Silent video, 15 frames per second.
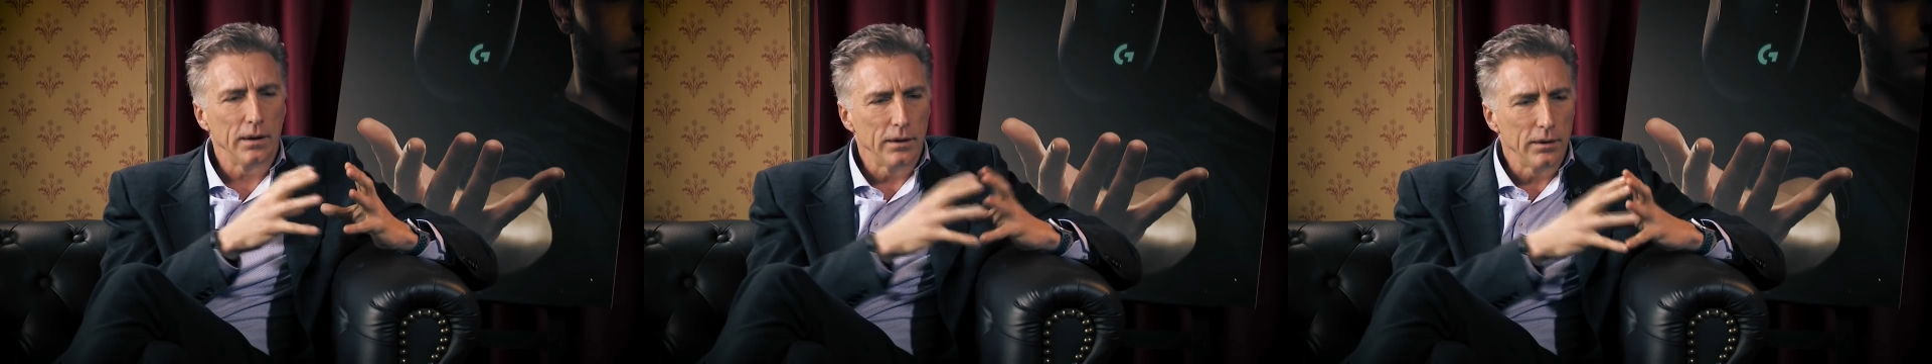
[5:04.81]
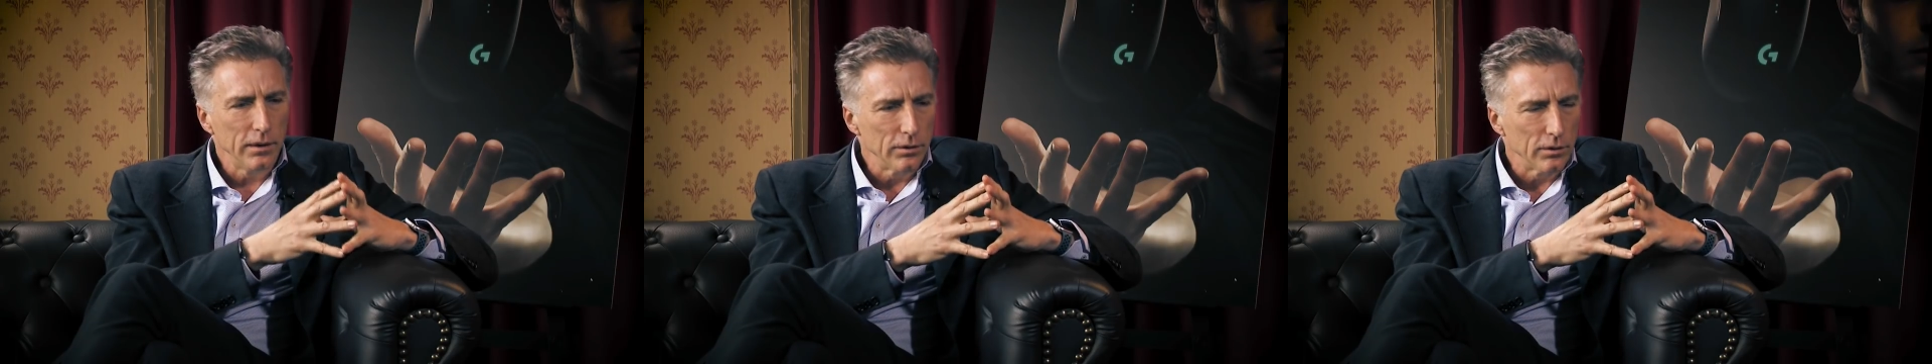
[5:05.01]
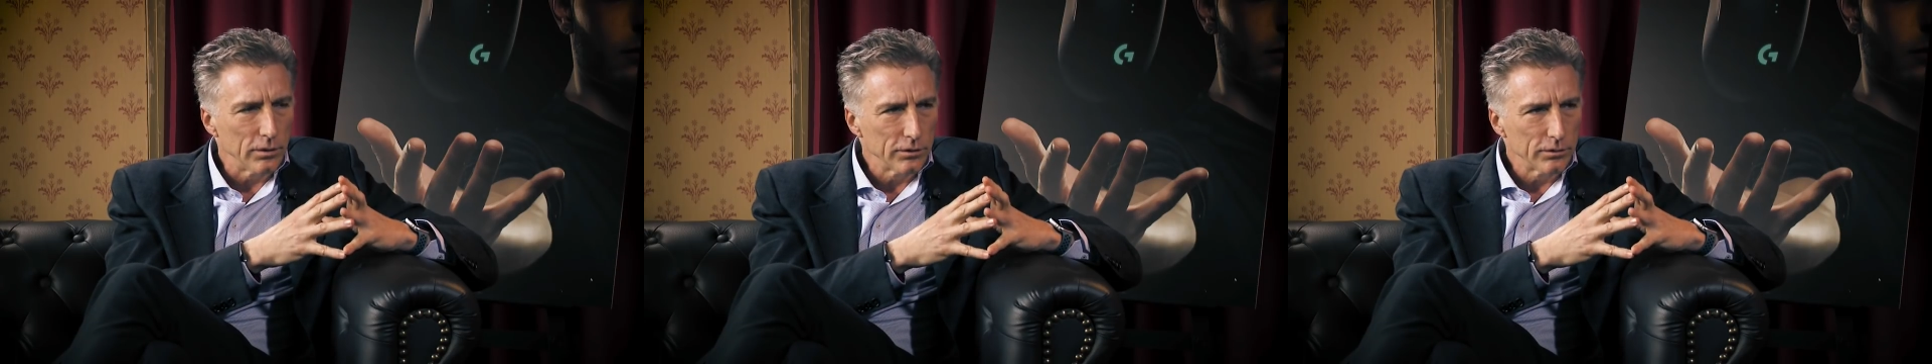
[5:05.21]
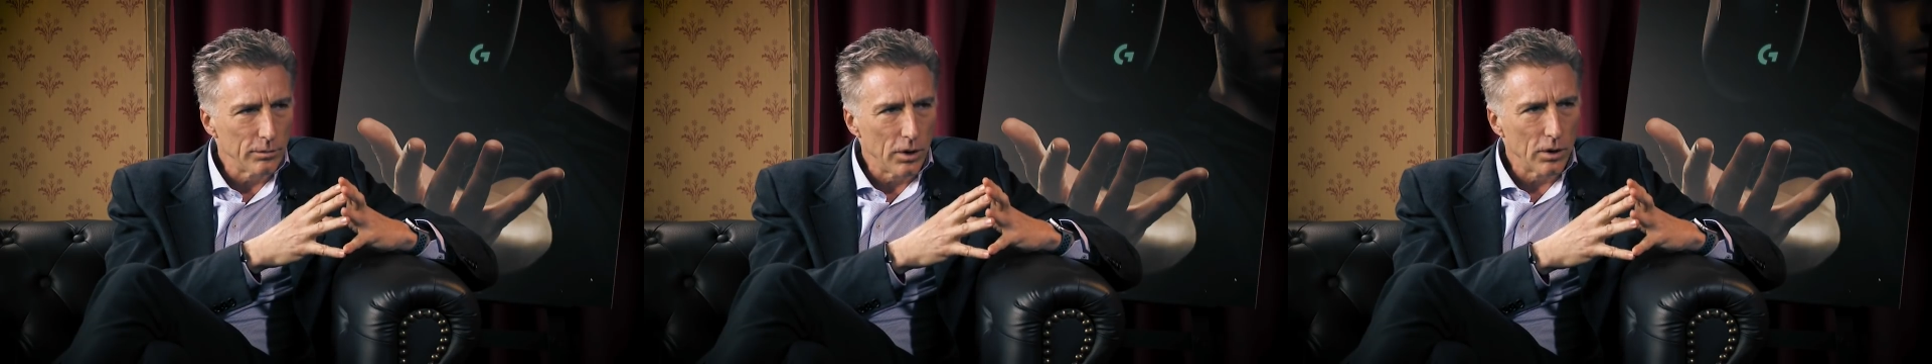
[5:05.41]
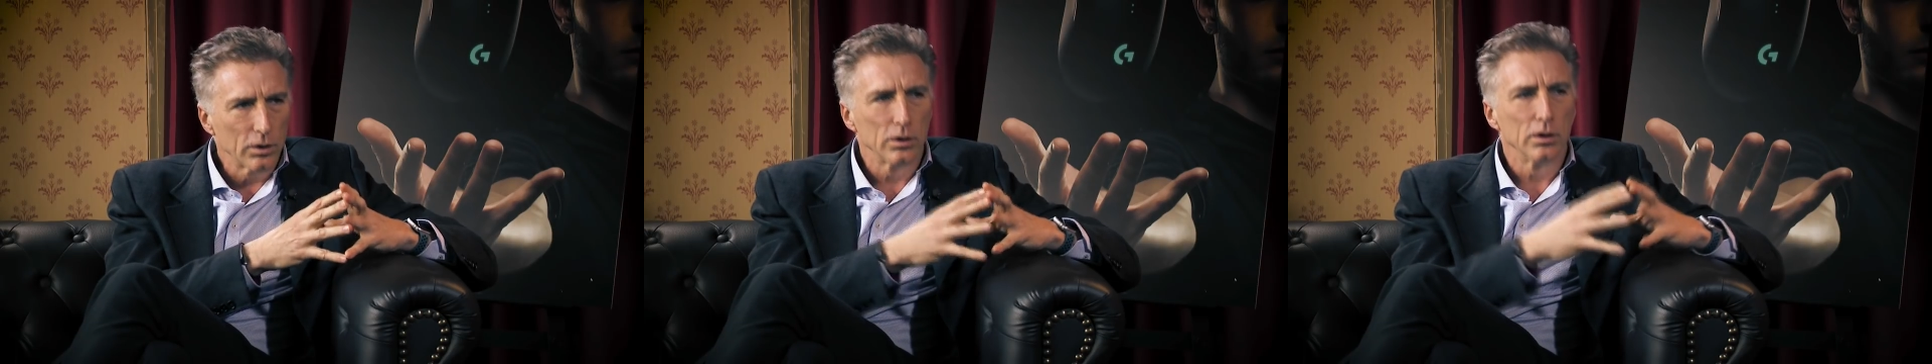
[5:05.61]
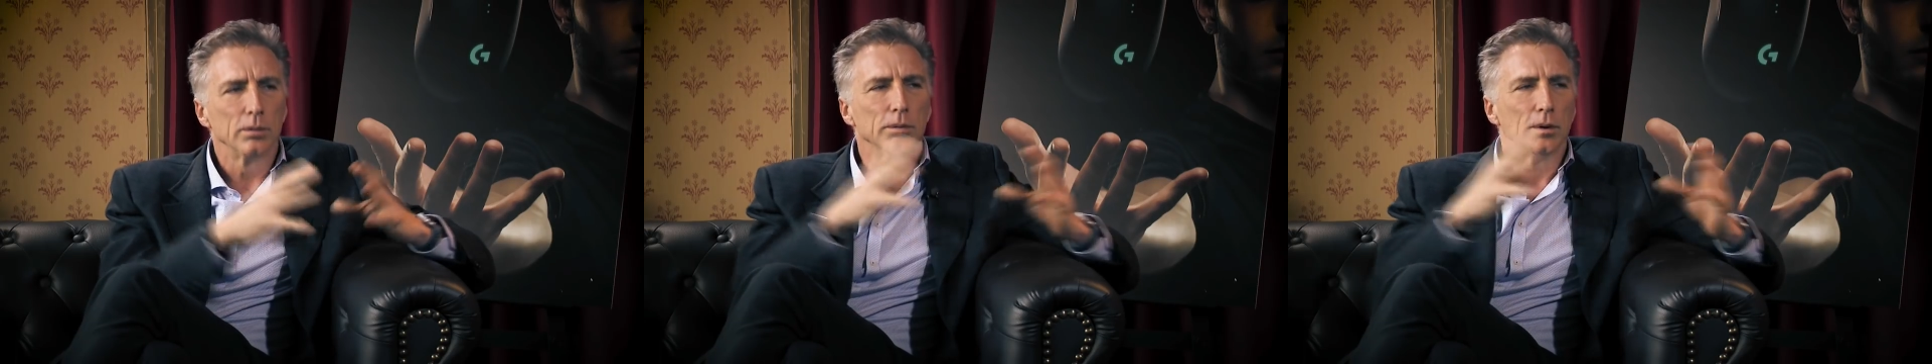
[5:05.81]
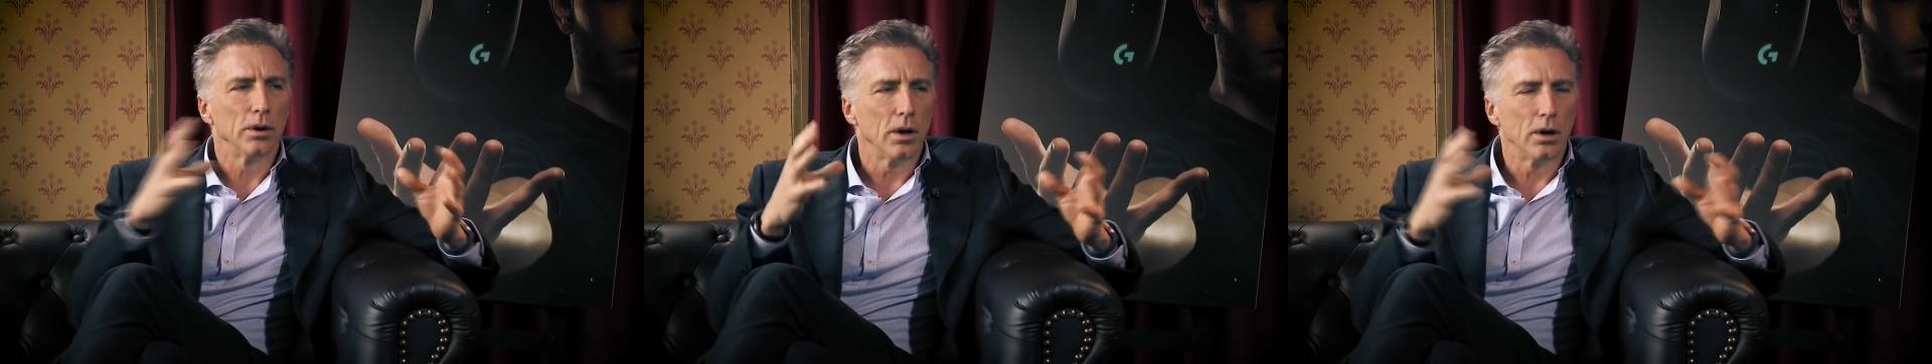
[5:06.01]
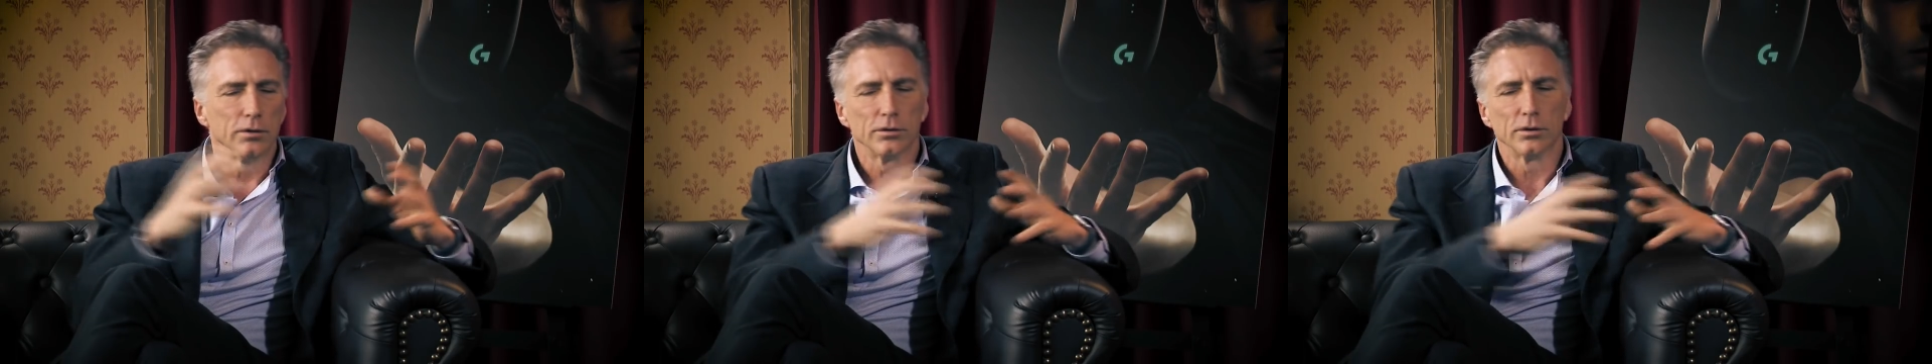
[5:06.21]
in either a small group or a
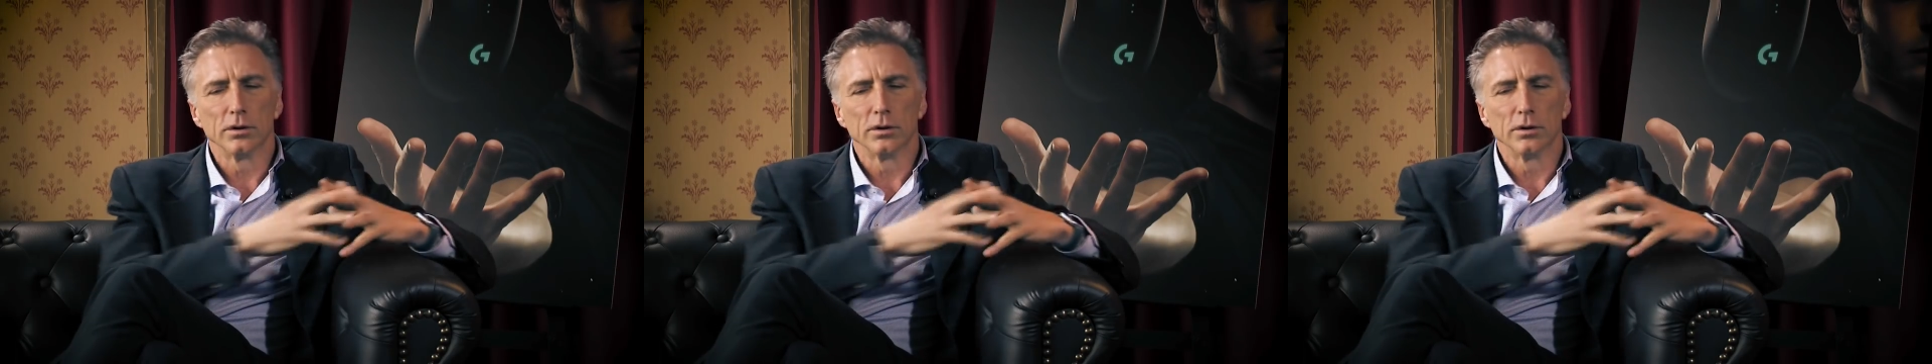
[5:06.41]
larger